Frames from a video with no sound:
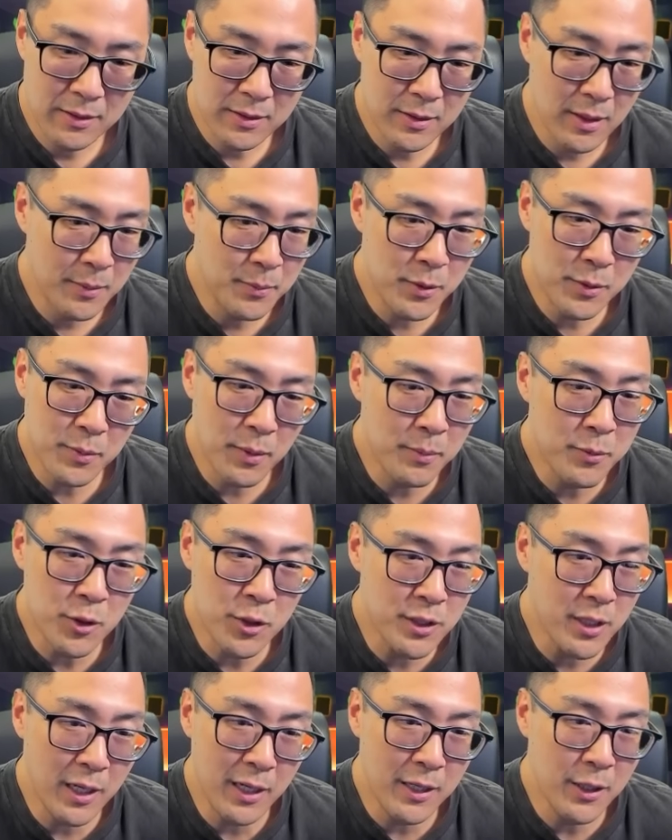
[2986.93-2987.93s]
I'm just
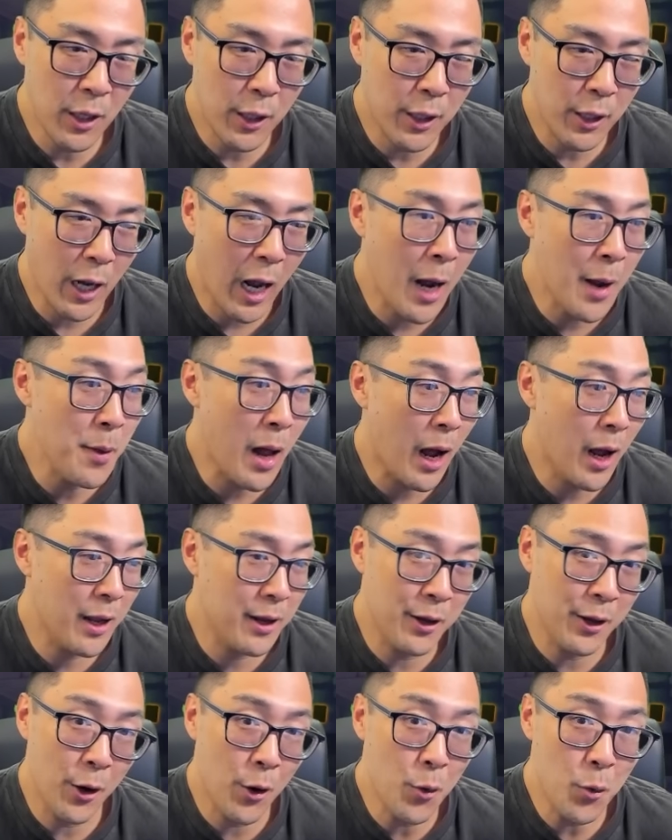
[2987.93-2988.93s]
saying, like
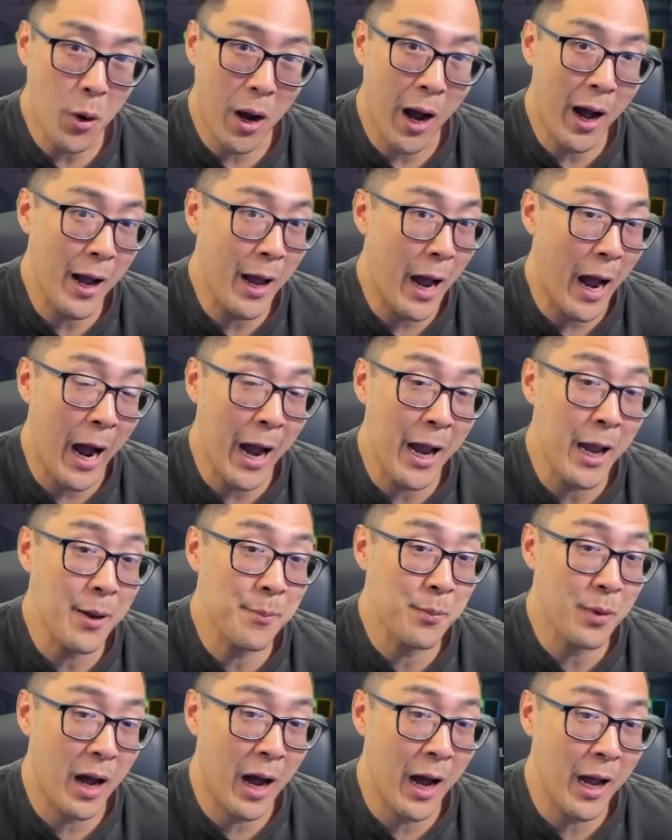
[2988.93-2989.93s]
I
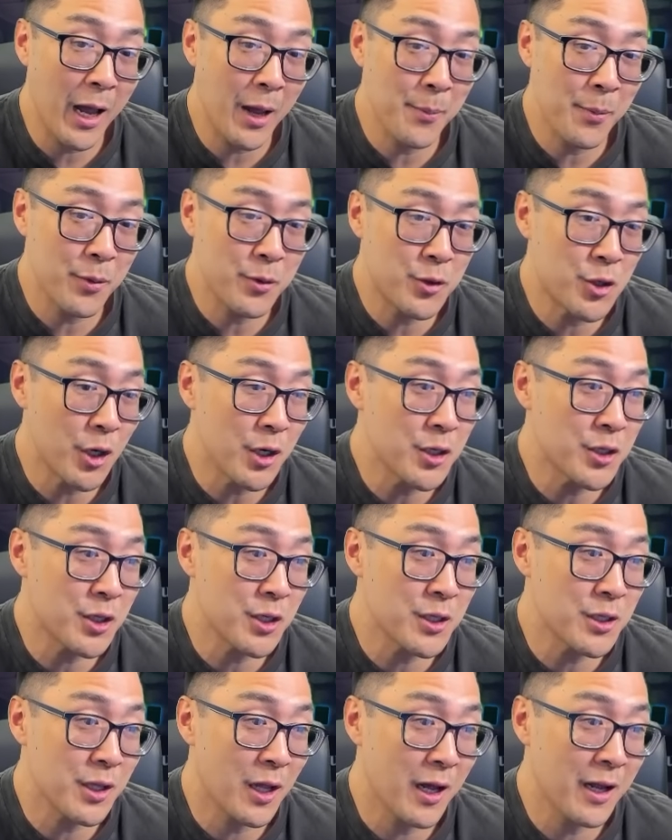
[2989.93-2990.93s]
am just
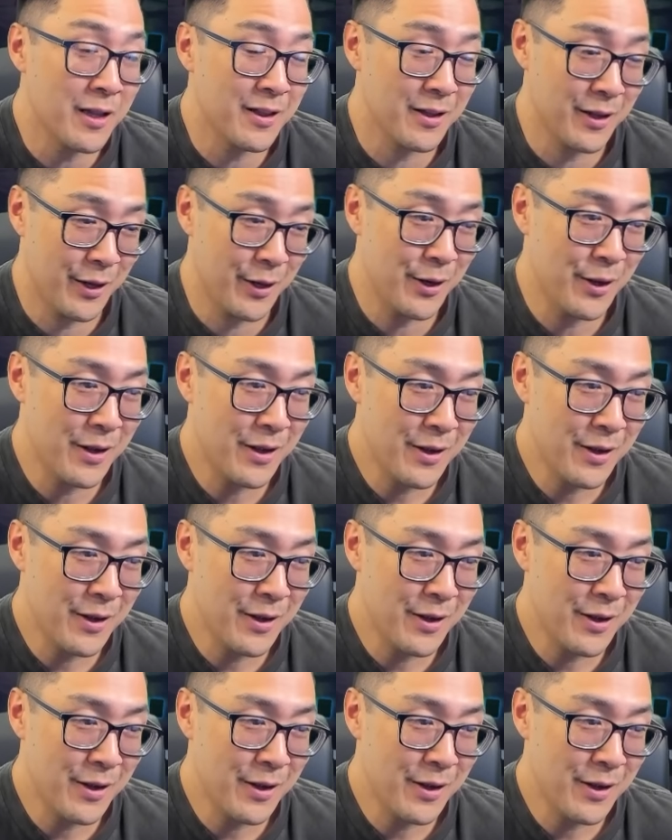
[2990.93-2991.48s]
as likely